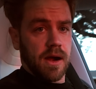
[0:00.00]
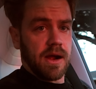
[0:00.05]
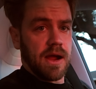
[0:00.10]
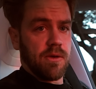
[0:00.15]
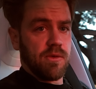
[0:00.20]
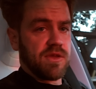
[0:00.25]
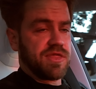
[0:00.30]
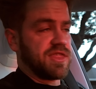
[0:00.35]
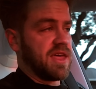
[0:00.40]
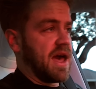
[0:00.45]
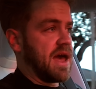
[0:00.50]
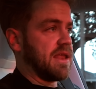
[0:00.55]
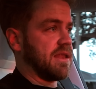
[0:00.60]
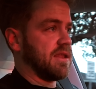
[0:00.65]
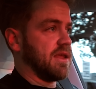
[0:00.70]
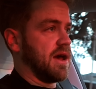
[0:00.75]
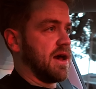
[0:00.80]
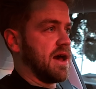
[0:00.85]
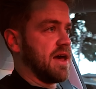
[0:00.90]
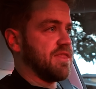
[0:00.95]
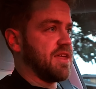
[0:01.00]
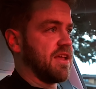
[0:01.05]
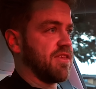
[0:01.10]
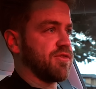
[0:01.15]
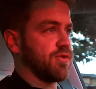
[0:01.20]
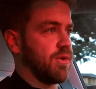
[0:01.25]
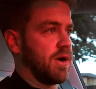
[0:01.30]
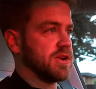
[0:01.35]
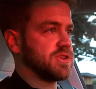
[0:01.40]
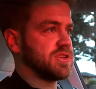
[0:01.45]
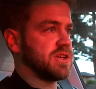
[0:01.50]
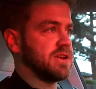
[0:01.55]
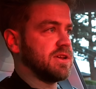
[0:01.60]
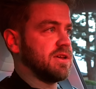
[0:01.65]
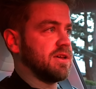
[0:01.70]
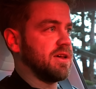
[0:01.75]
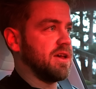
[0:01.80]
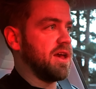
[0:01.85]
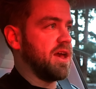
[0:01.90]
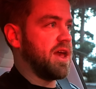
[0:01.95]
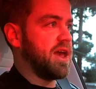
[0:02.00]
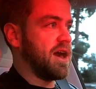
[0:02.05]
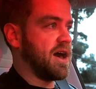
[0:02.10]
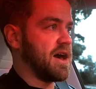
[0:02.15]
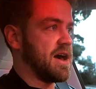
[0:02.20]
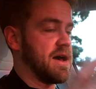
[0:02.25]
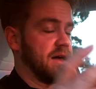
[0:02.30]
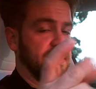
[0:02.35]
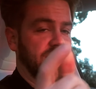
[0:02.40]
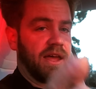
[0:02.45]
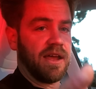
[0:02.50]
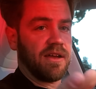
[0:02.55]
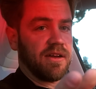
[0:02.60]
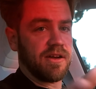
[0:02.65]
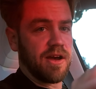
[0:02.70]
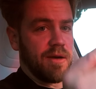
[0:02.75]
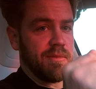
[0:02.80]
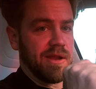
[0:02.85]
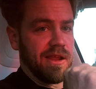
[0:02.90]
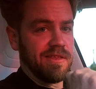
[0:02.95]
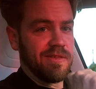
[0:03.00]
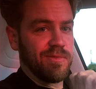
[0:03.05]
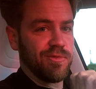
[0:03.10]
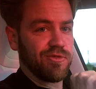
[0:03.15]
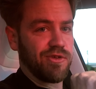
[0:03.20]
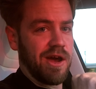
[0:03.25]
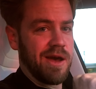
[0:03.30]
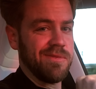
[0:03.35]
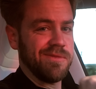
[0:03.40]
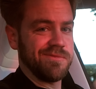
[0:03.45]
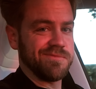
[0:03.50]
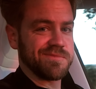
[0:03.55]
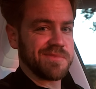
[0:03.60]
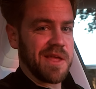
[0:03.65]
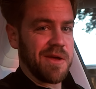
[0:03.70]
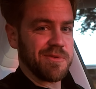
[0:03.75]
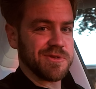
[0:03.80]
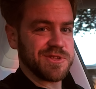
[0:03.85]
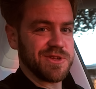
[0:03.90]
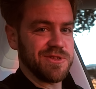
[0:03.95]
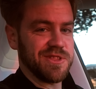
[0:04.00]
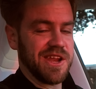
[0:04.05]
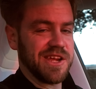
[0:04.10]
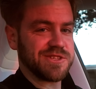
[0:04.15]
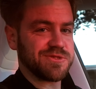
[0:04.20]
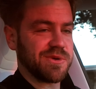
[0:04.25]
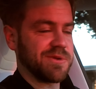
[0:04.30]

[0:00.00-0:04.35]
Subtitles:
All right, with that, thanks for watching. Like, comment, and subscribe, and we'll see you in the next